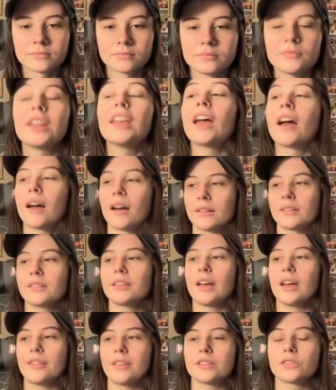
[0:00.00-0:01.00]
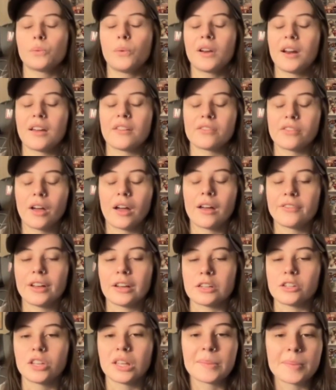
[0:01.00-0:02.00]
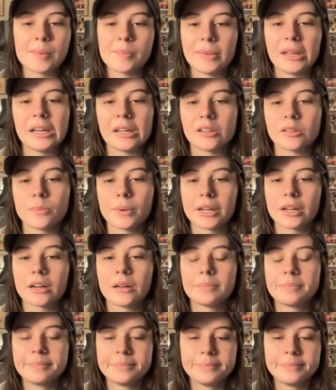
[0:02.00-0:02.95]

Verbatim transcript: Yeah, yeah, that's one I've I've actually been meaning to pick up.